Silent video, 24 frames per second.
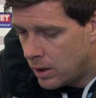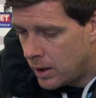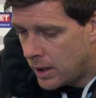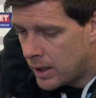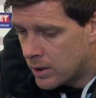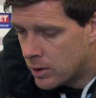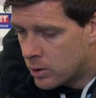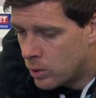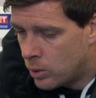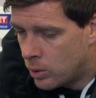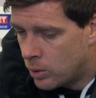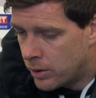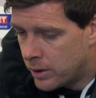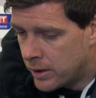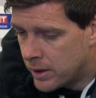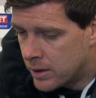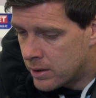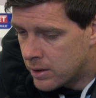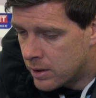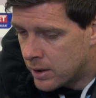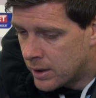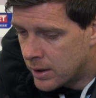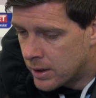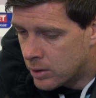as all
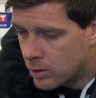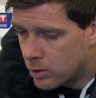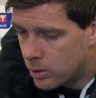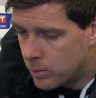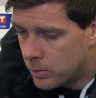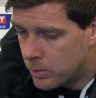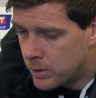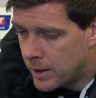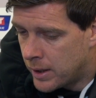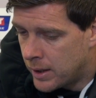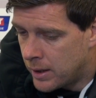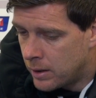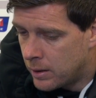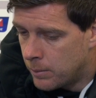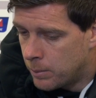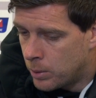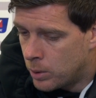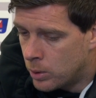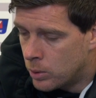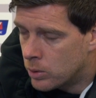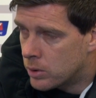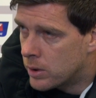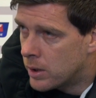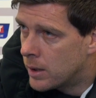these things come down, it
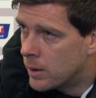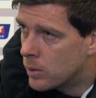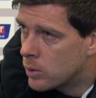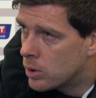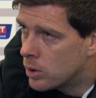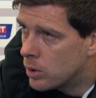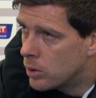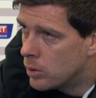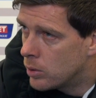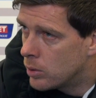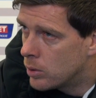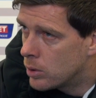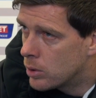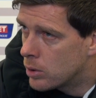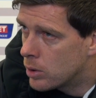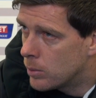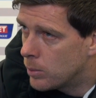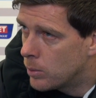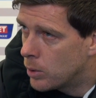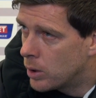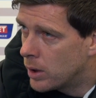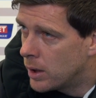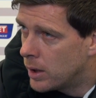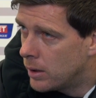boils down to
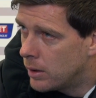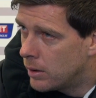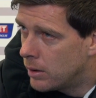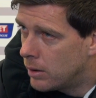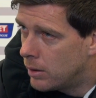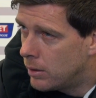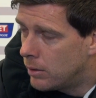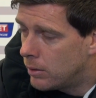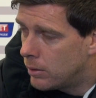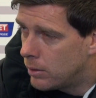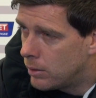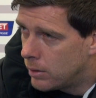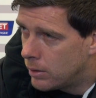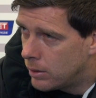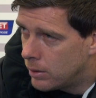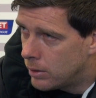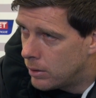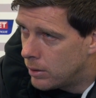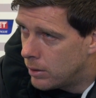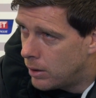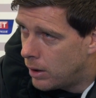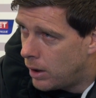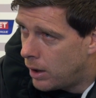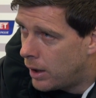money, and
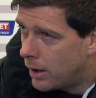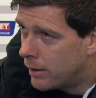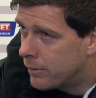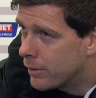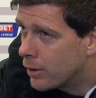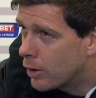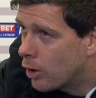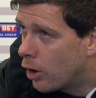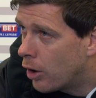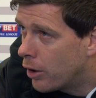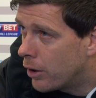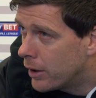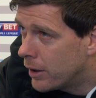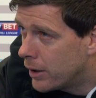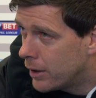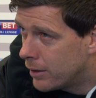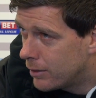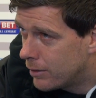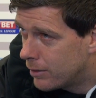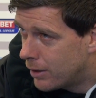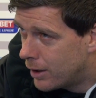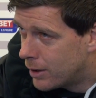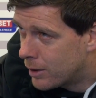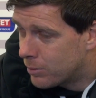I haven't got any,
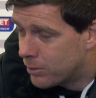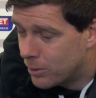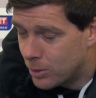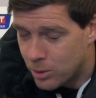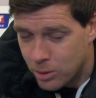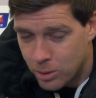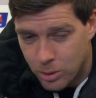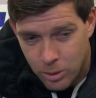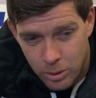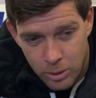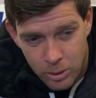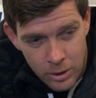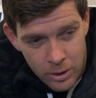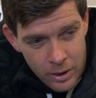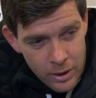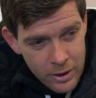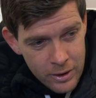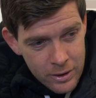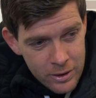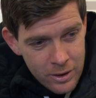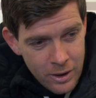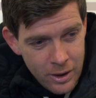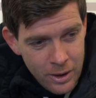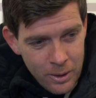that's for sure.
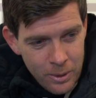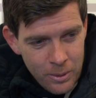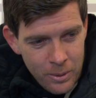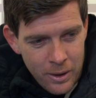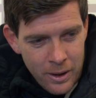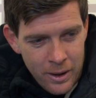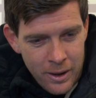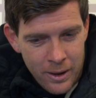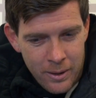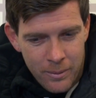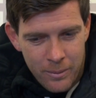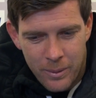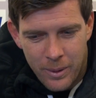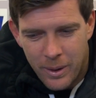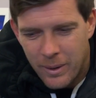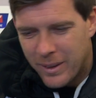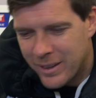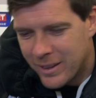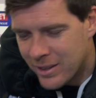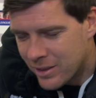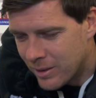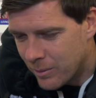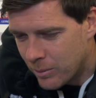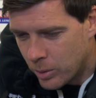So, but
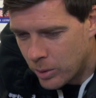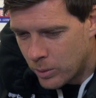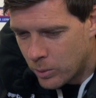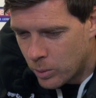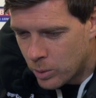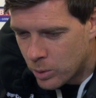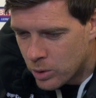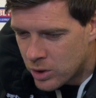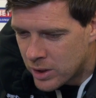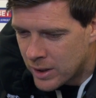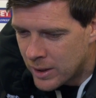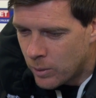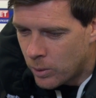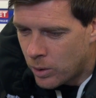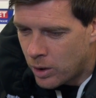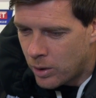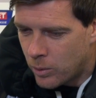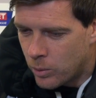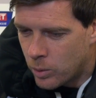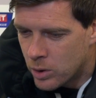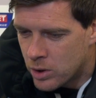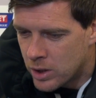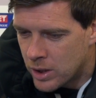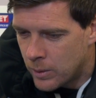listen, we'll see
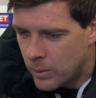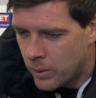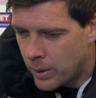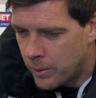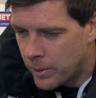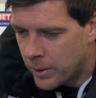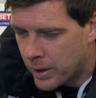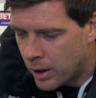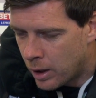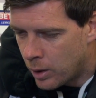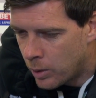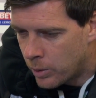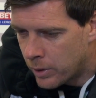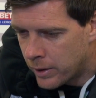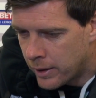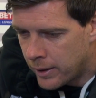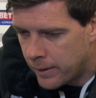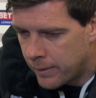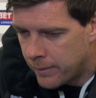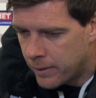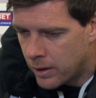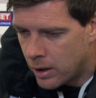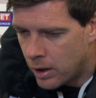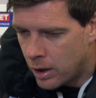where we go with
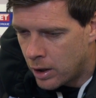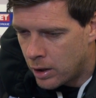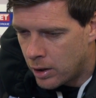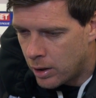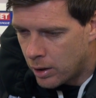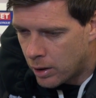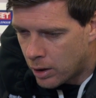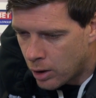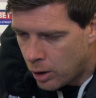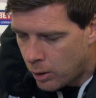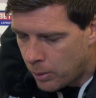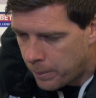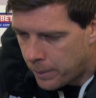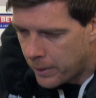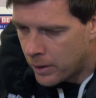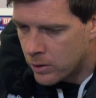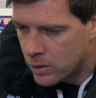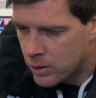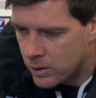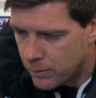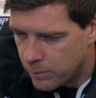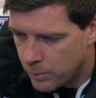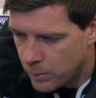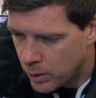it. The
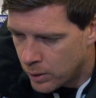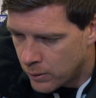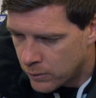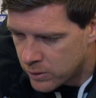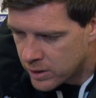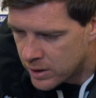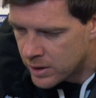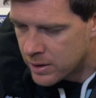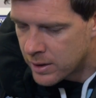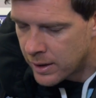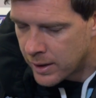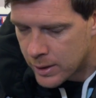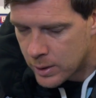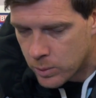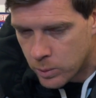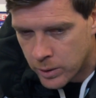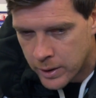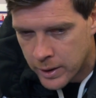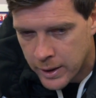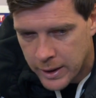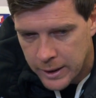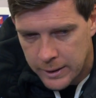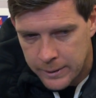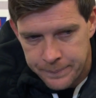goalposts have moved since last
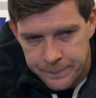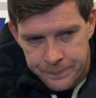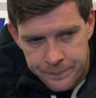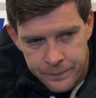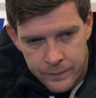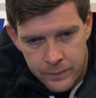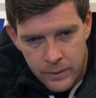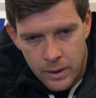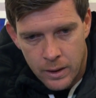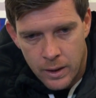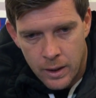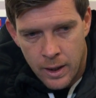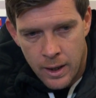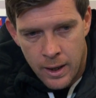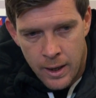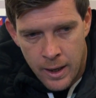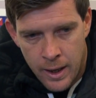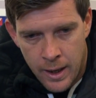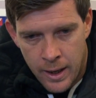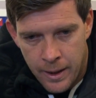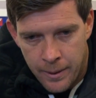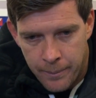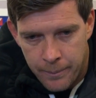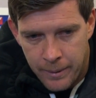week.
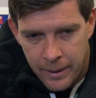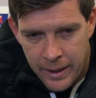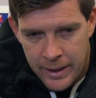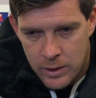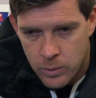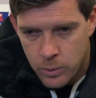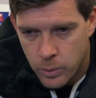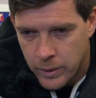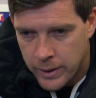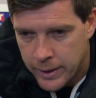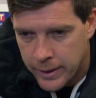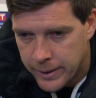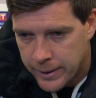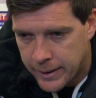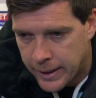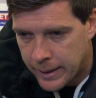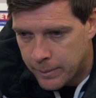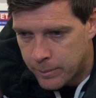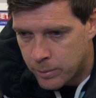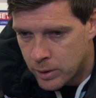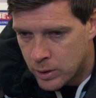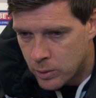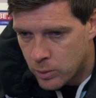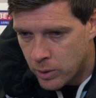Last week,
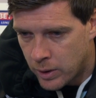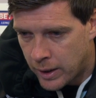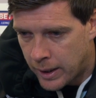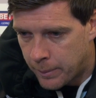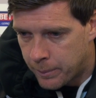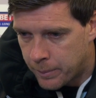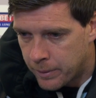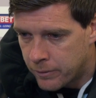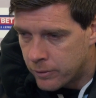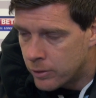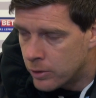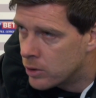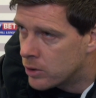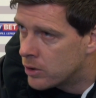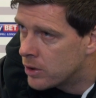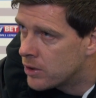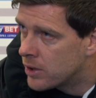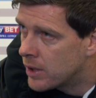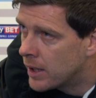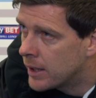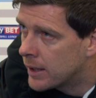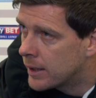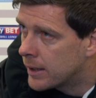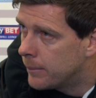Cambridge were happy for us to
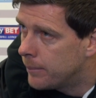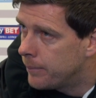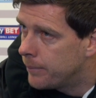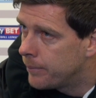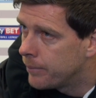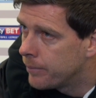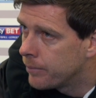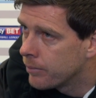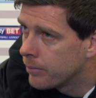take him.